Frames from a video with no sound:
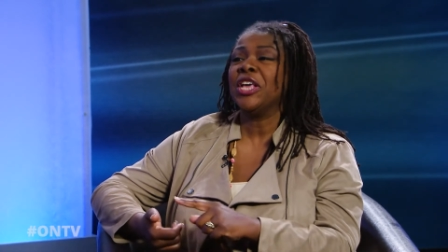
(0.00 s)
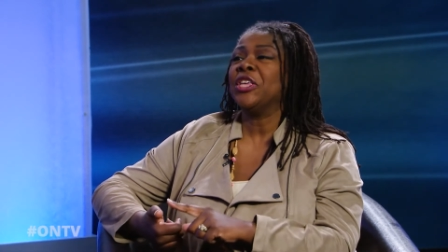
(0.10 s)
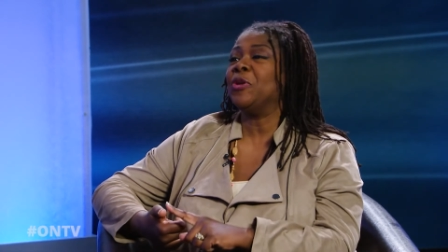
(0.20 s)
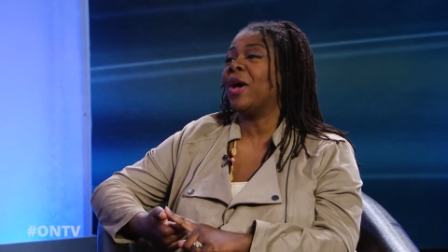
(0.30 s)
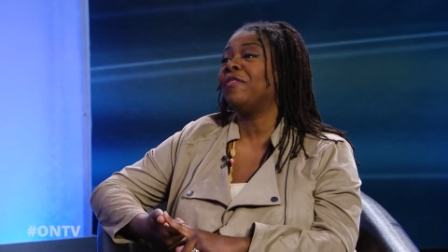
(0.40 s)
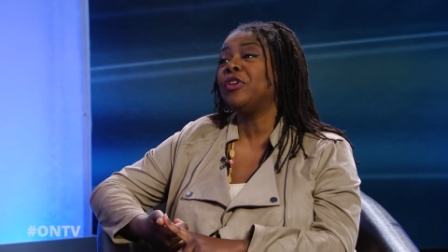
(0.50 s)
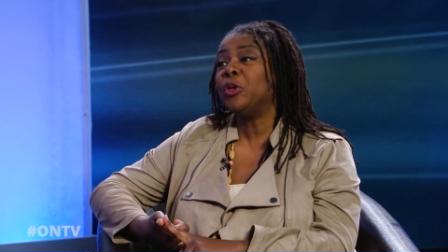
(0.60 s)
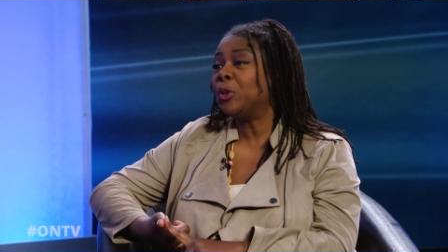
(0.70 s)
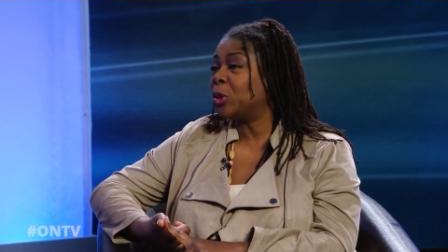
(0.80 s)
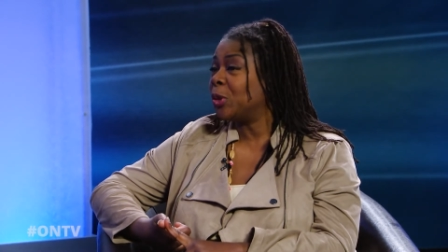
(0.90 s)
you have
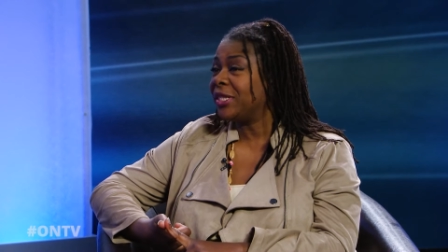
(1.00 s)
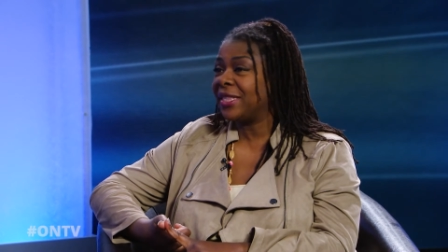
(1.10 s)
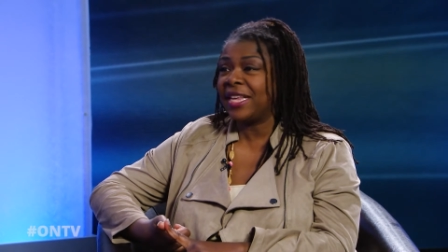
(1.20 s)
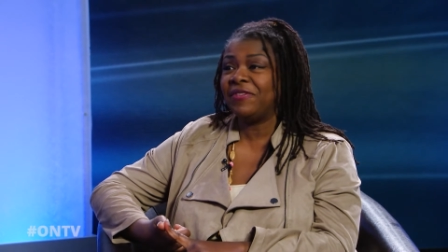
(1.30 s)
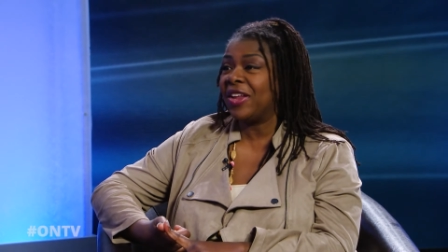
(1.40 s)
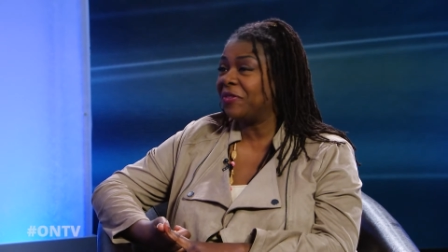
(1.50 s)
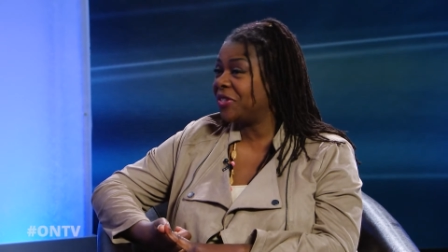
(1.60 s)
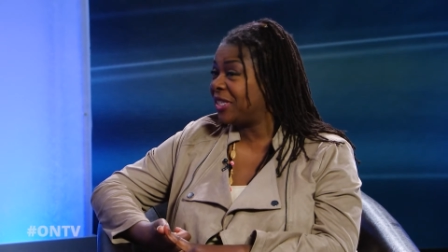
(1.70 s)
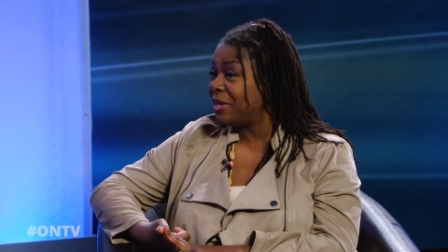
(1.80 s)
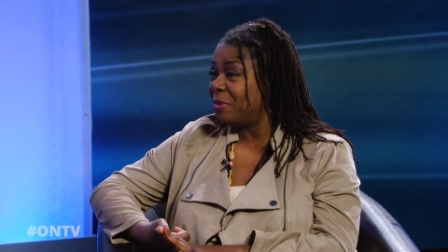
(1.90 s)
new toys that they've never
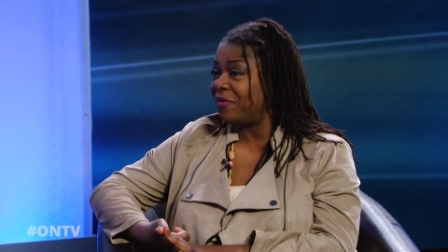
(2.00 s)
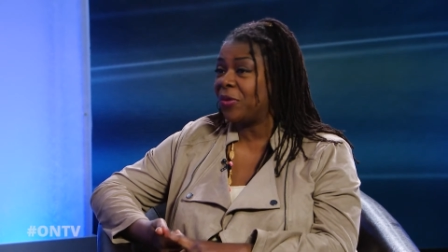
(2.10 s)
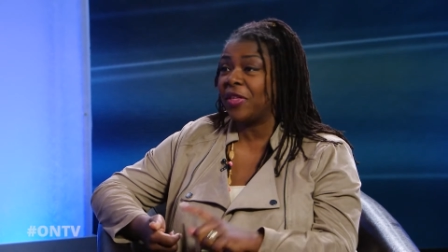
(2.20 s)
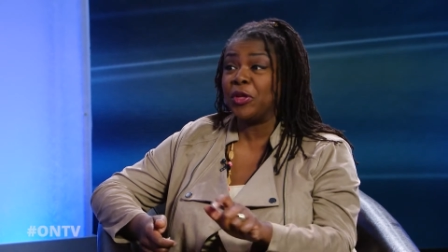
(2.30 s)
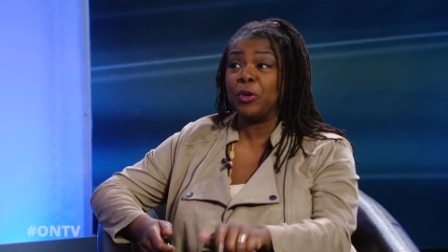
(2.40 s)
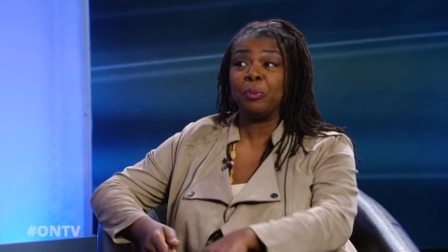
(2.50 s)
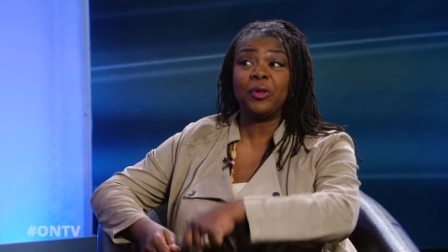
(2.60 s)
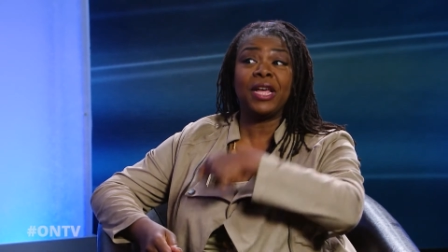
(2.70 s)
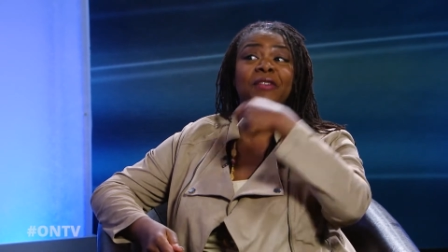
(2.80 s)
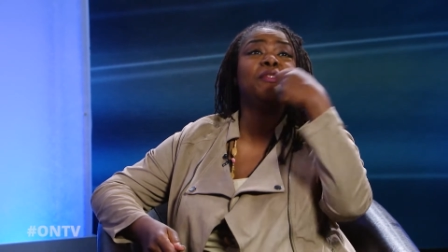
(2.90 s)
seen before that you can
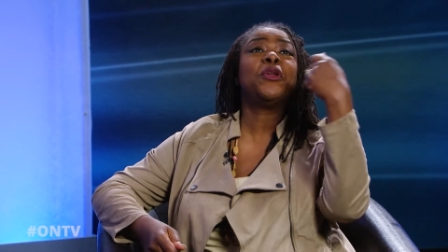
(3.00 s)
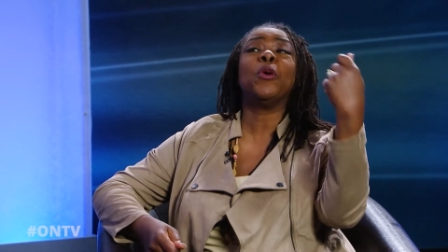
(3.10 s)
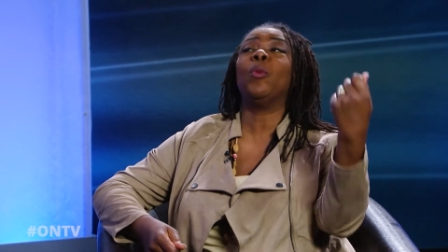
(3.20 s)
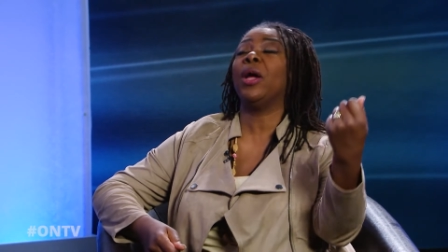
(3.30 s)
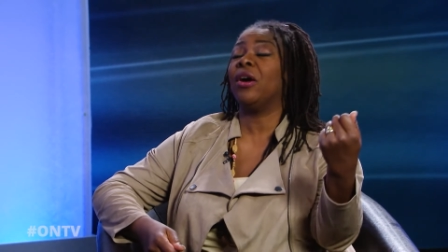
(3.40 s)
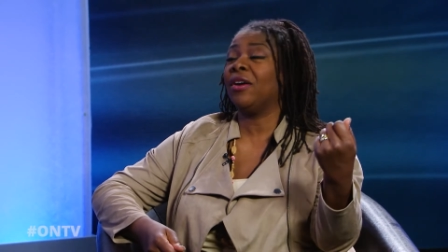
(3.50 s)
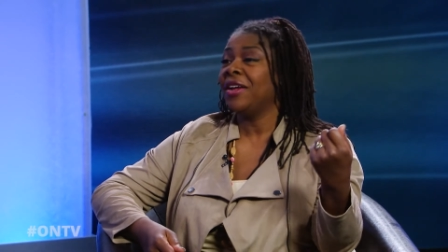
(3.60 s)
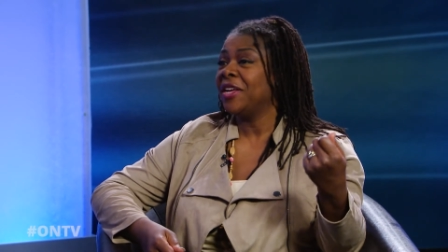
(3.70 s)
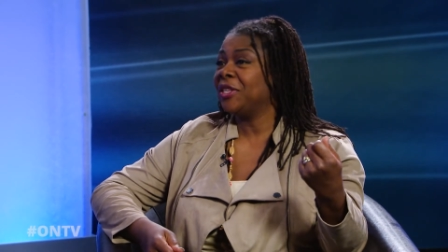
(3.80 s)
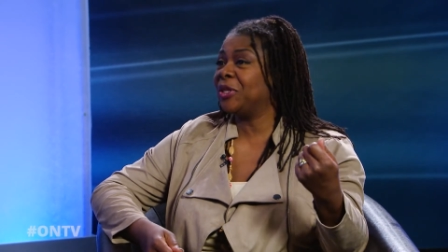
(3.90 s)
pull out of nowhere
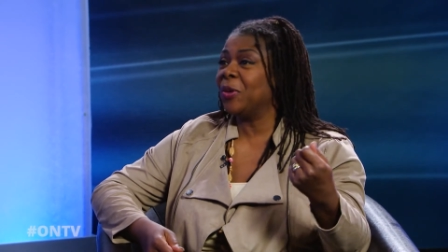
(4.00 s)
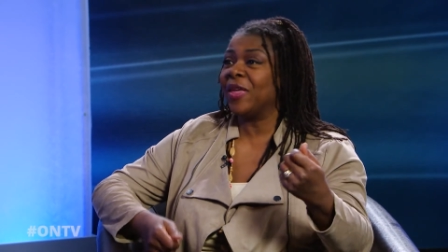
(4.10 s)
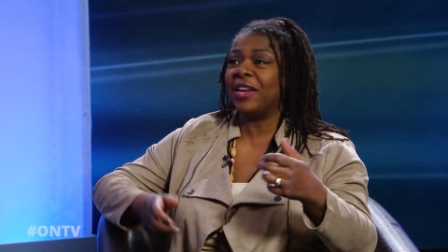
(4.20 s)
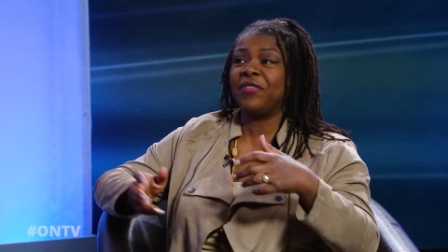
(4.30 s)
so that if